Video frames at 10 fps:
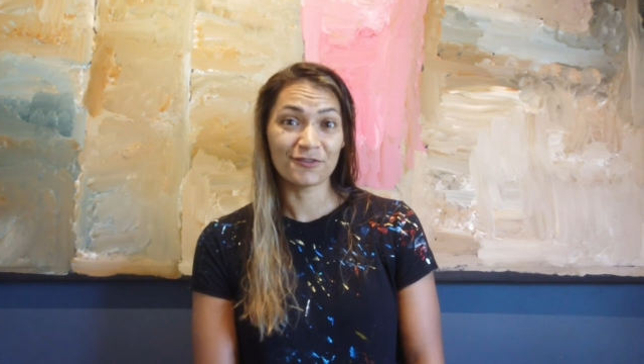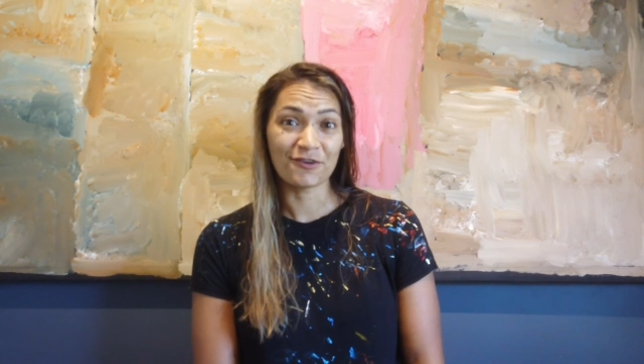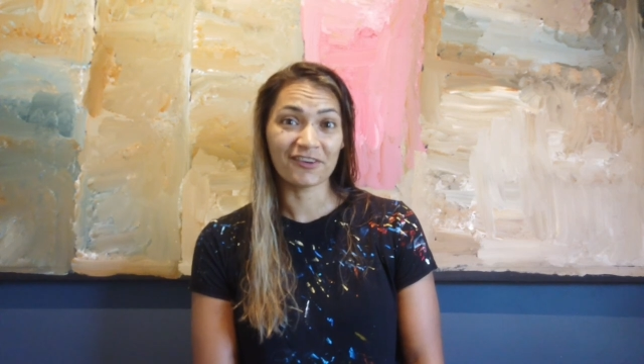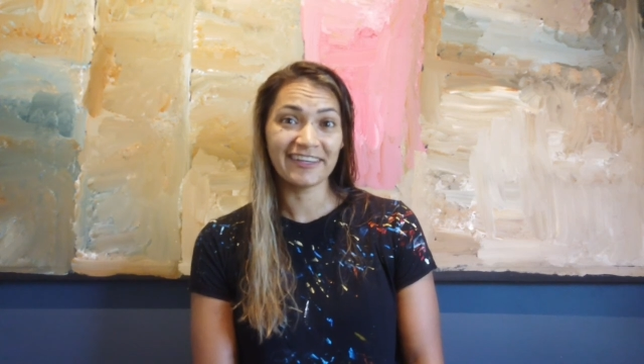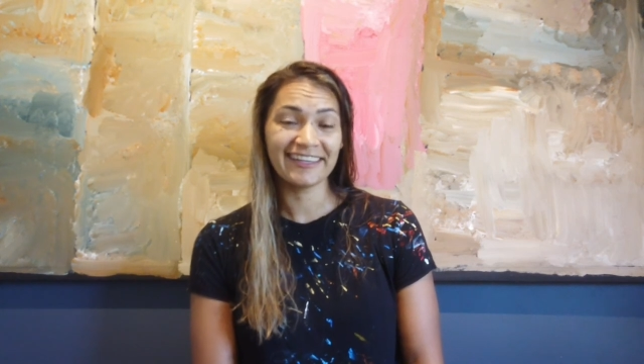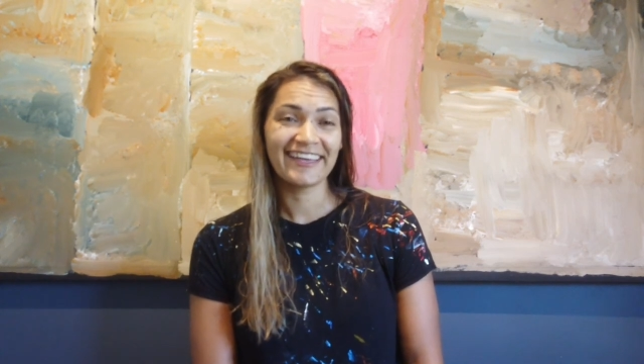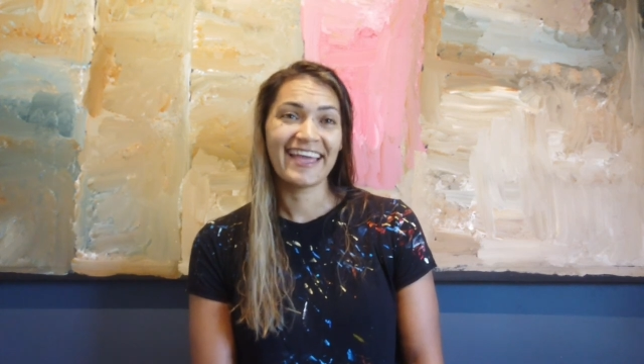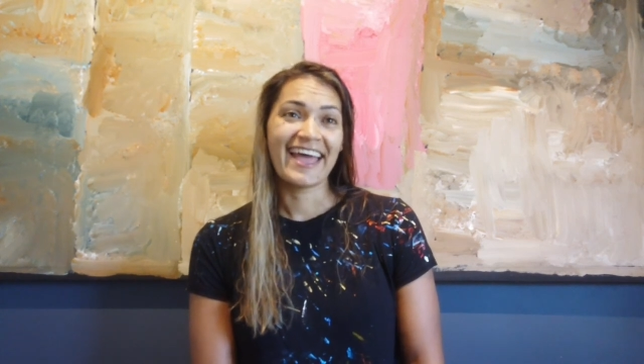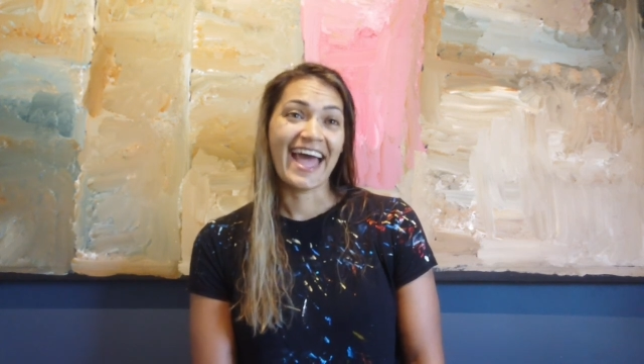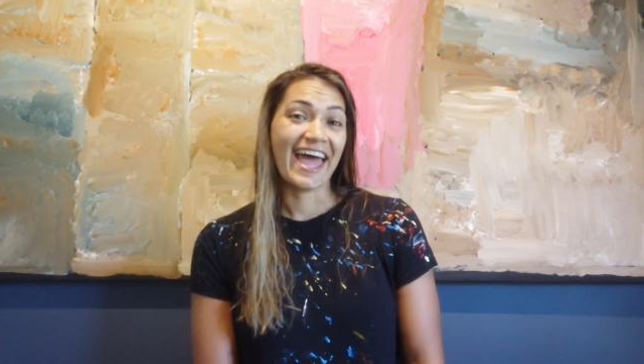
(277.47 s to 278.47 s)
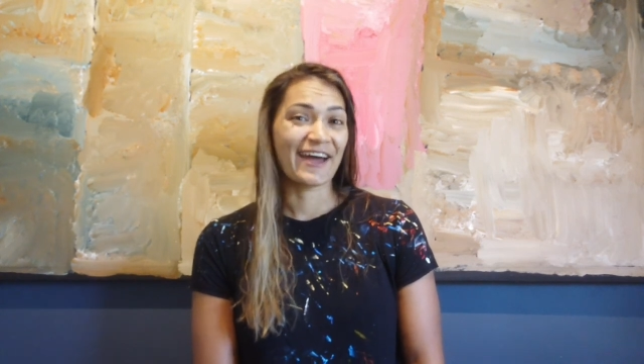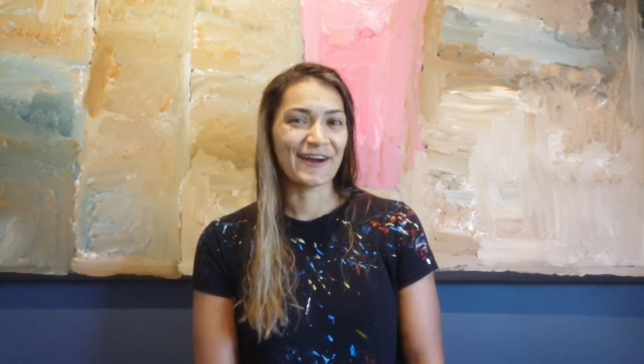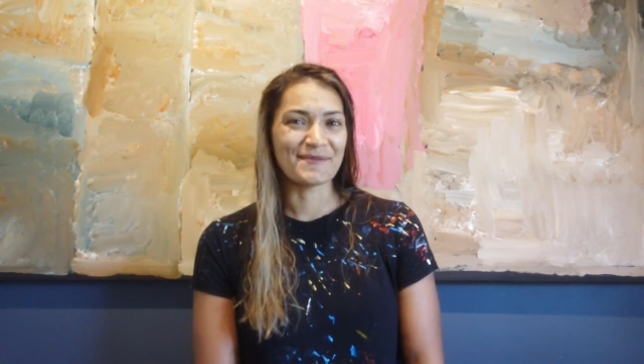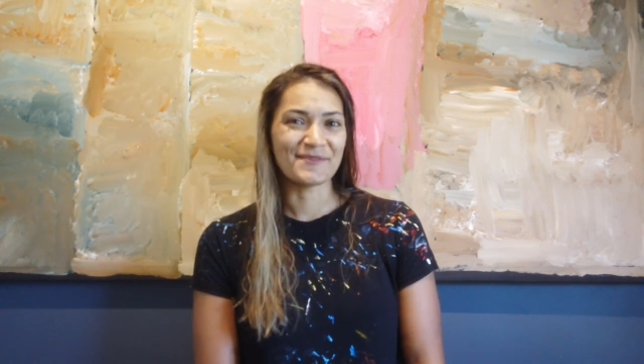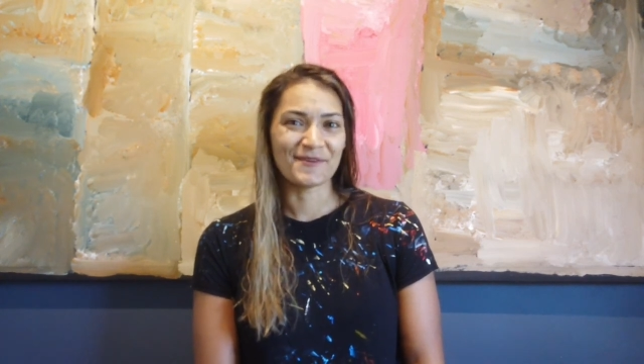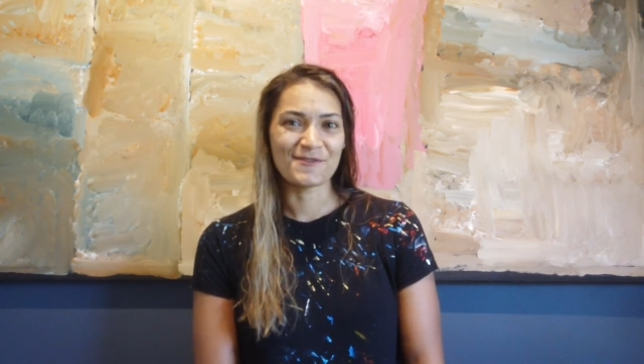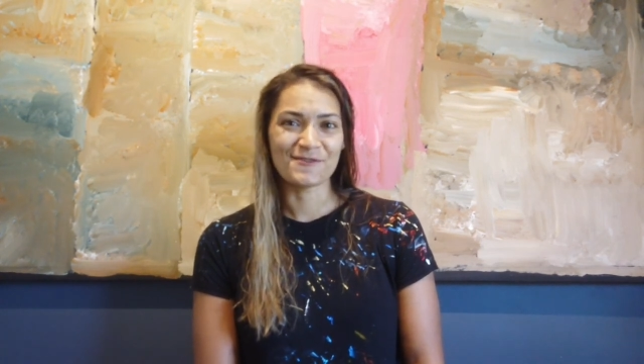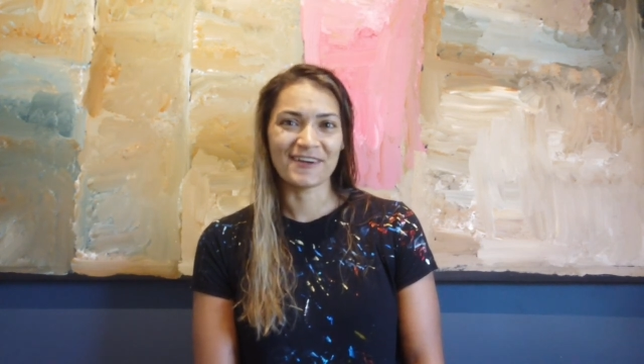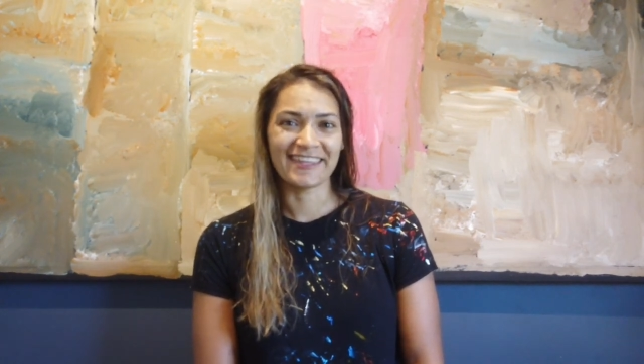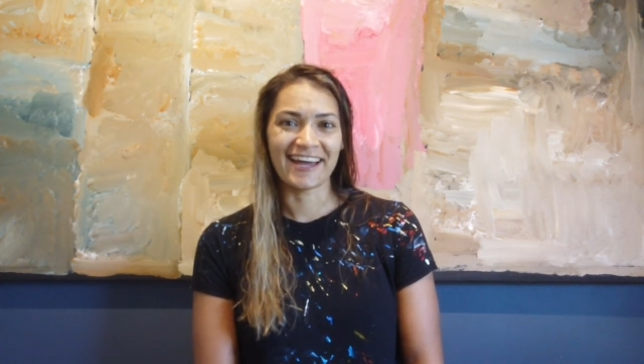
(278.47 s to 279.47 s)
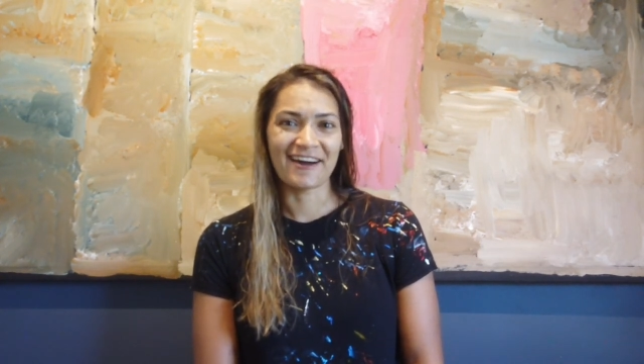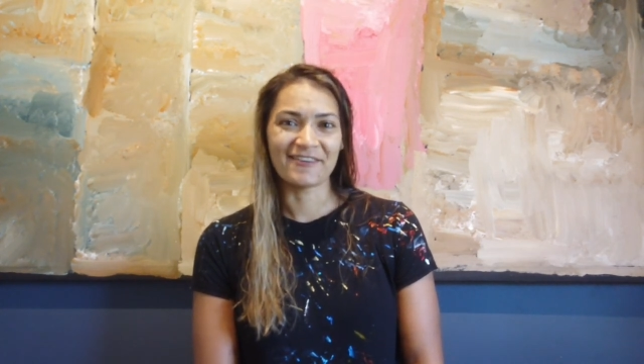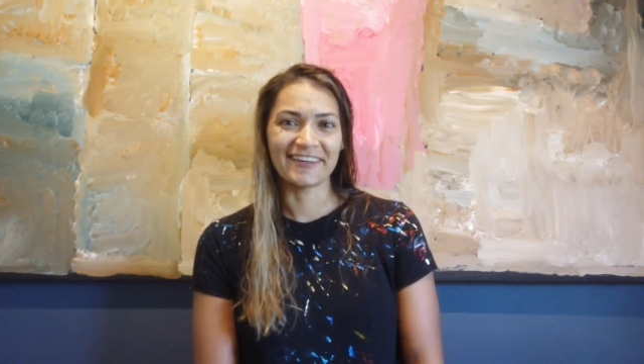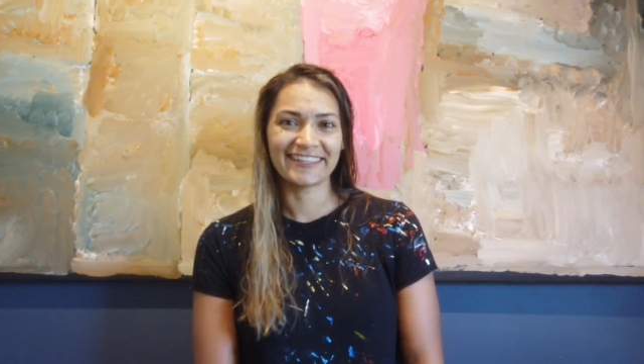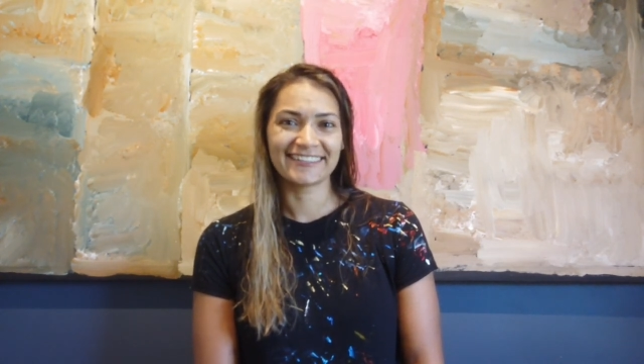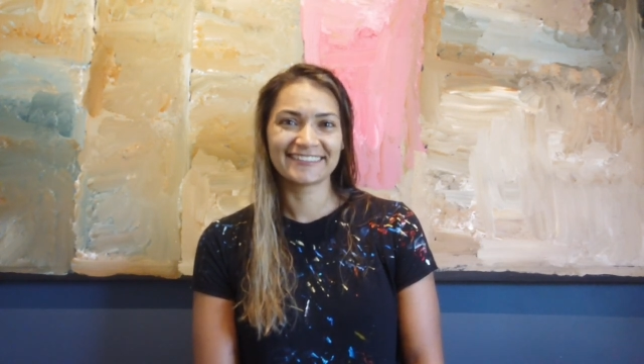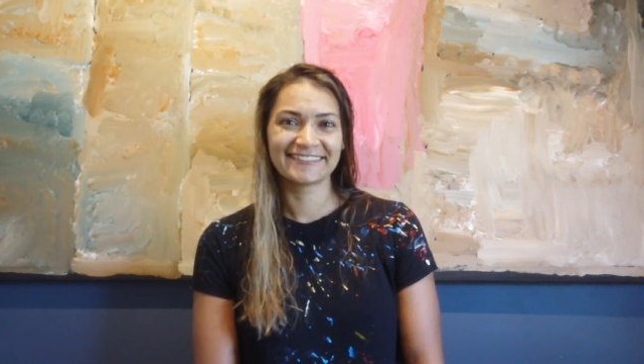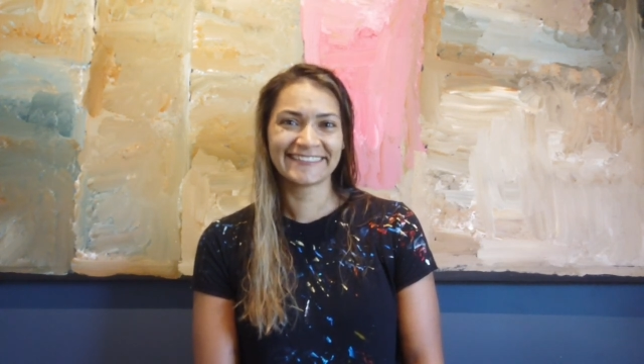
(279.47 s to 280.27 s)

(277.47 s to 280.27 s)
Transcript: story, and I hope you enjoy the artwork.